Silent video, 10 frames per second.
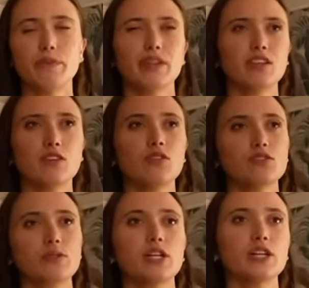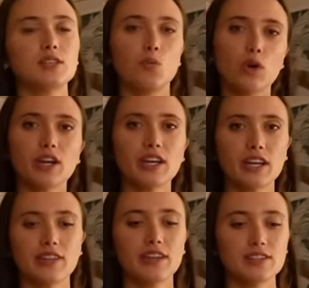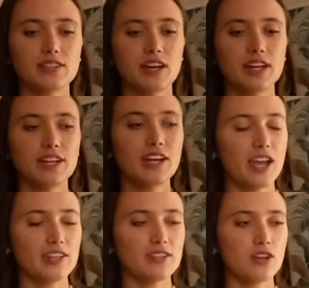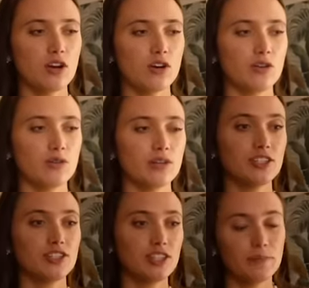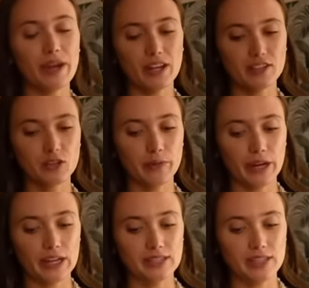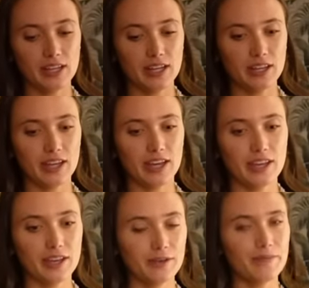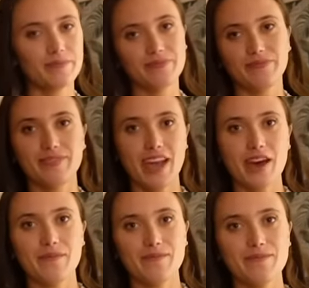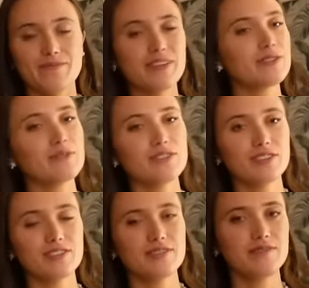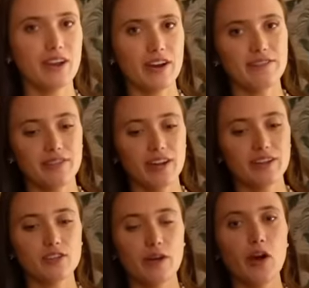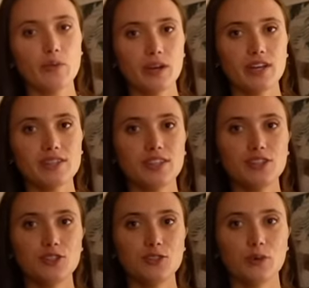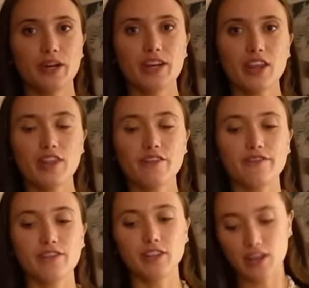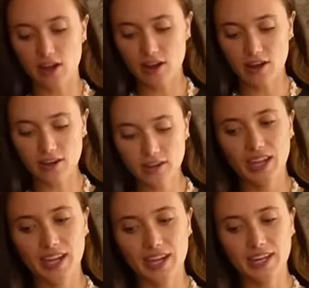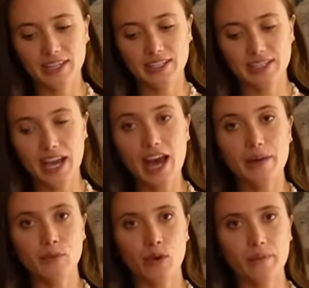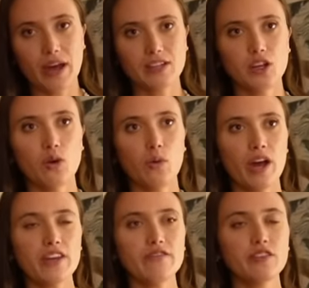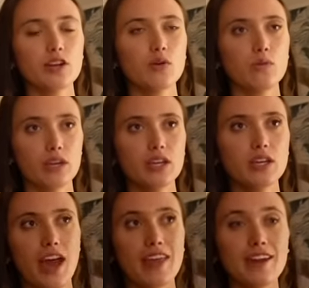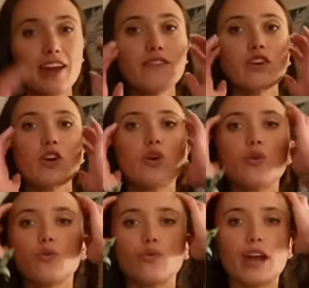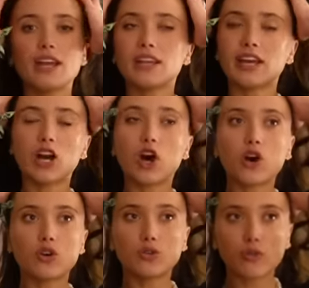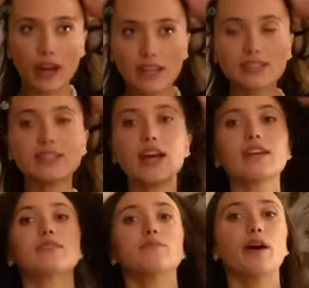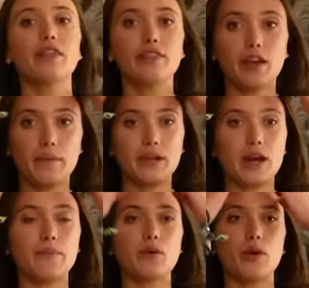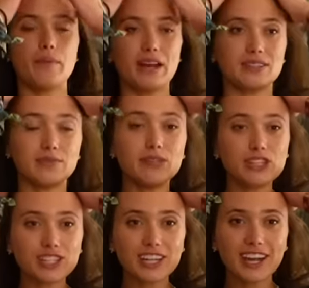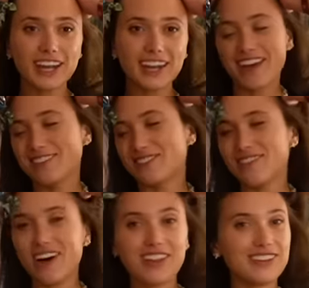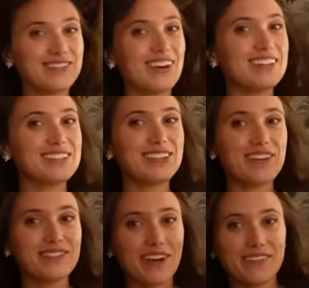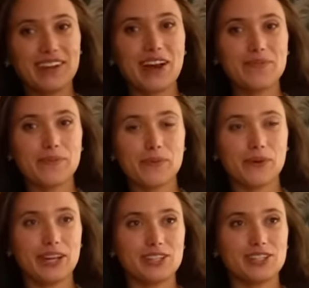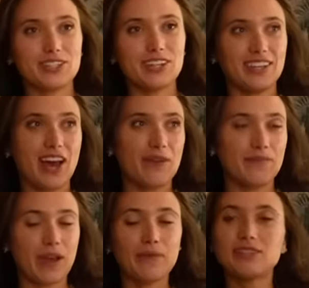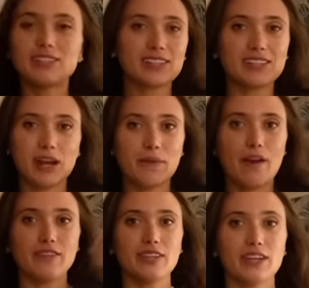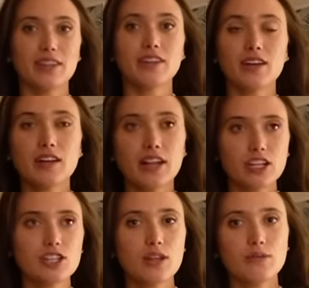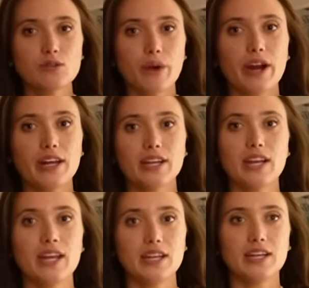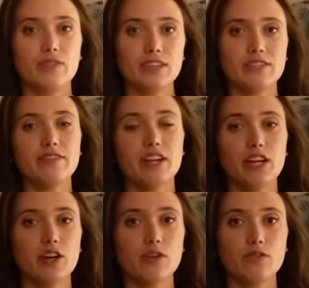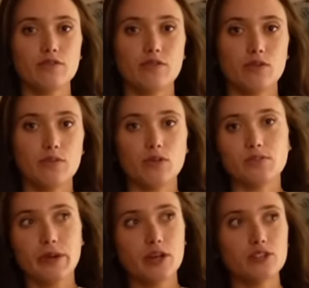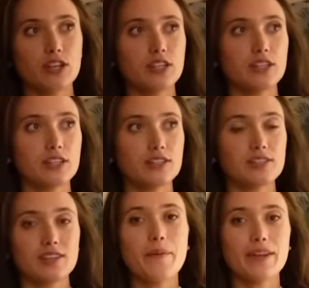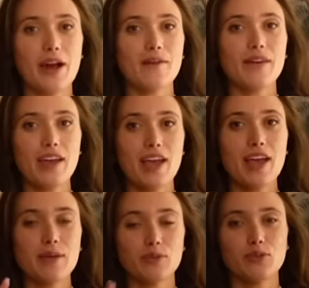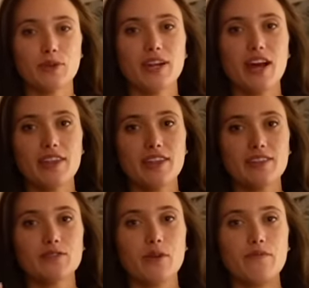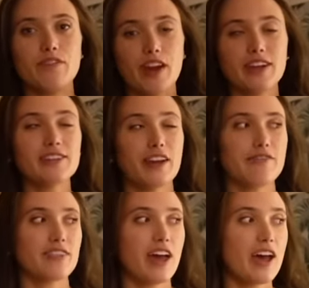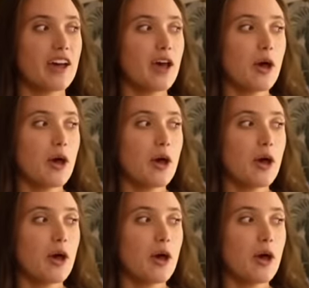but then you're also here to work and get things done. And so she made it super easy and like, yeah, this was just very fun. So I hope you guys enjoyed the vlog. And yeah, I'm going back to Hawaii for a week. And then I have great, like a crazy next month coming up, going back to Michigan. I have some other fun stuff coming up, which yeah, I'm just excited about everything. The collection that I was wearing in this video for most of my Coachella looks is coming out April 29th. So I'm very excited for that.